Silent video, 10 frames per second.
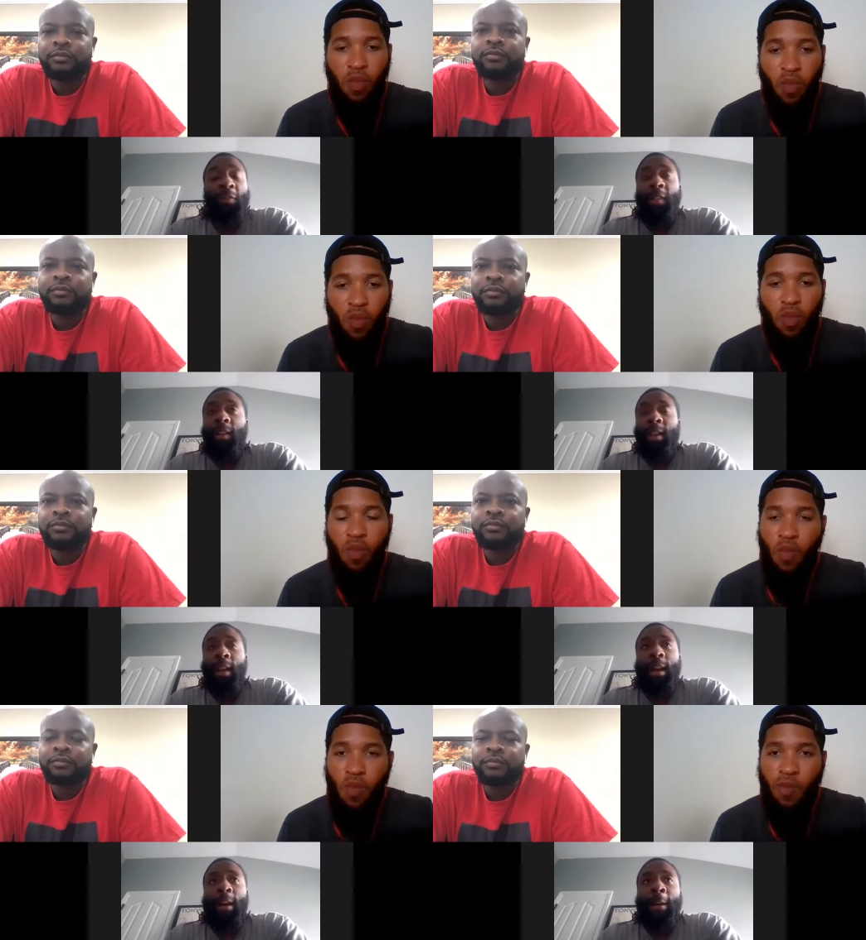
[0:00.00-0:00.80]
Speaker 1: fair
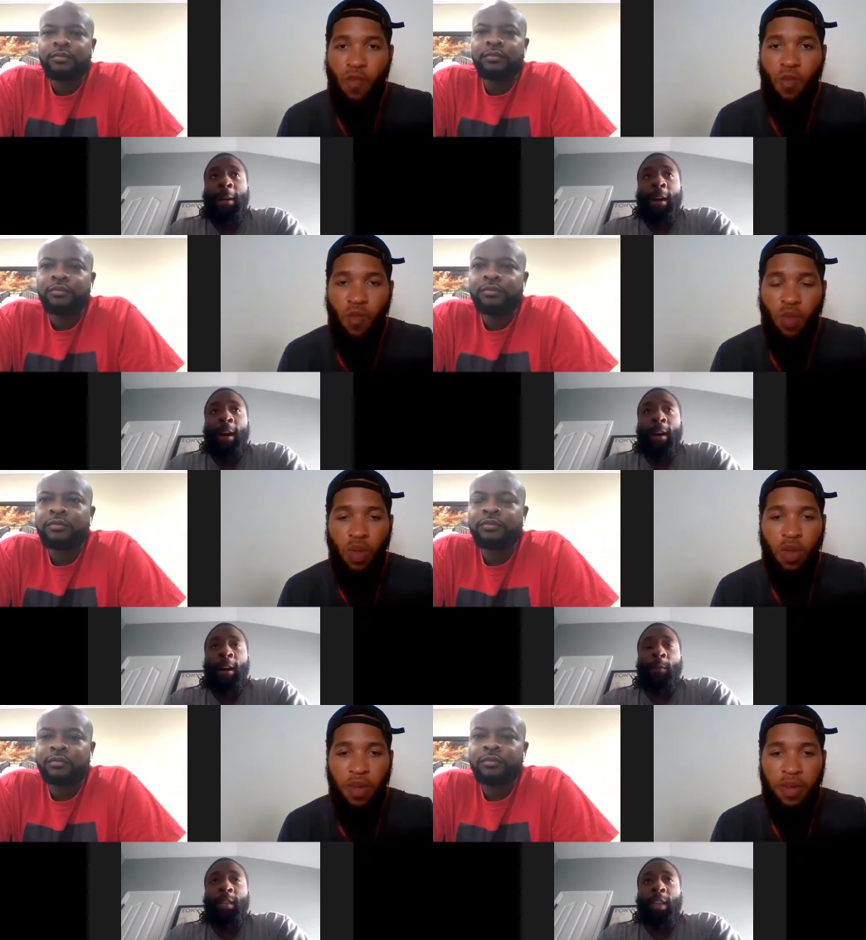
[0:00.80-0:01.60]
guy. Uh,
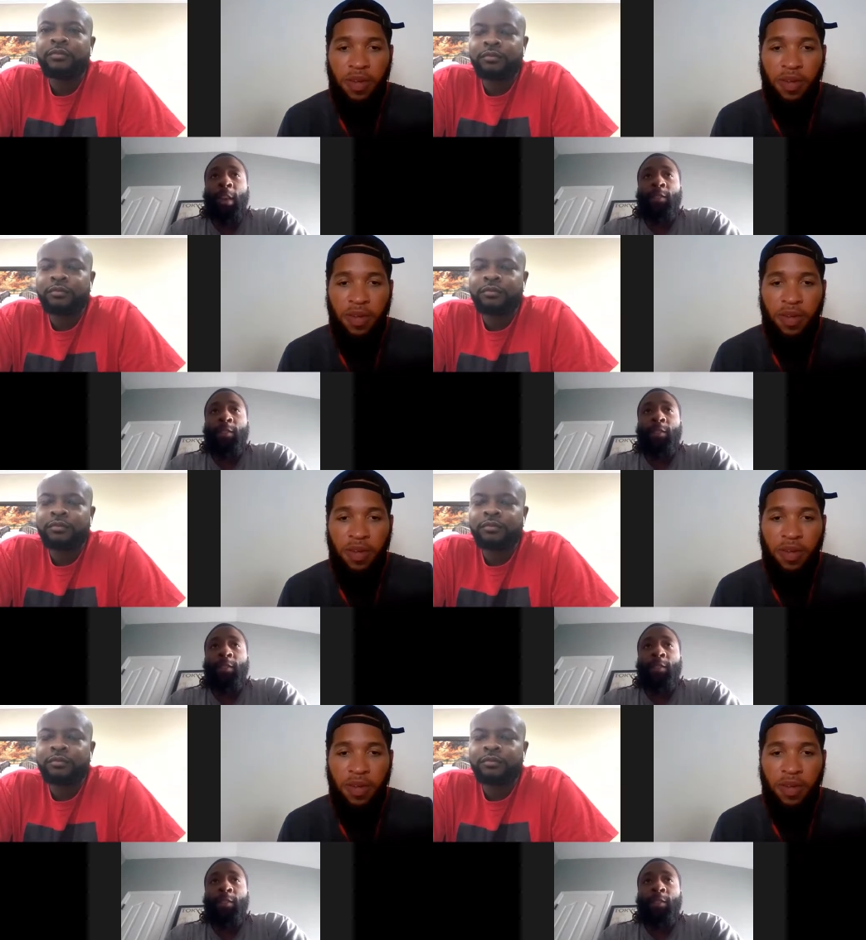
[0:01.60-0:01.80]
when he gave